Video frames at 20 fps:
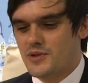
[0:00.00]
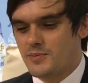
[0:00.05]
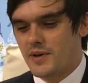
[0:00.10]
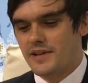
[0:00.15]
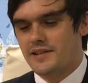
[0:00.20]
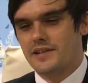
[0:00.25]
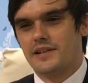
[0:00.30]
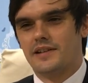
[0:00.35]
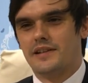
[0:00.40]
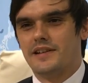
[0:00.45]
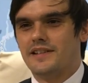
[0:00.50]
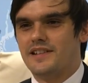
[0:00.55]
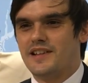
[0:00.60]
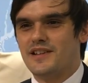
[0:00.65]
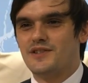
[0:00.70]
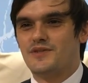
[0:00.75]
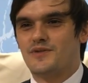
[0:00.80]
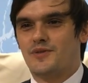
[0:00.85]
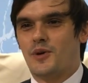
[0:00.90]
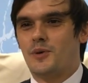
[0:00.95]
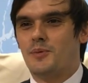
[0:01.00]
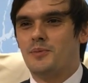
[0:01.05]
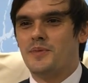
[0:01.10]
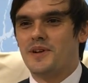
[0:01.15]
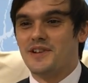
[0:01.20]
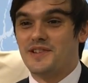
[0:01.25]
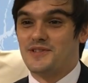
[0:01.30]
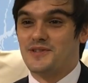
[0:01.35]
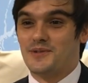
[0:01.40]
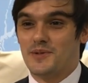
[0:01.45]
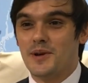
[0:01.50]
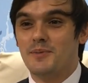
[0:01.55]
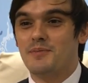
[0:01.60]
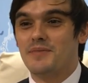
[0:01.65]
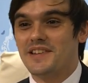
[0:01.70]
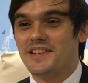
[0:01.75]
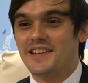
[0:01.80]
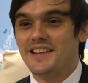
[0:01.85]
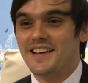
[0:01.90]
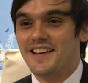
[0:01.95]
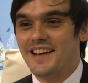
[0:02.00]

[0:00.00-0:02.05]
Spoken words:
you basically teach from a script,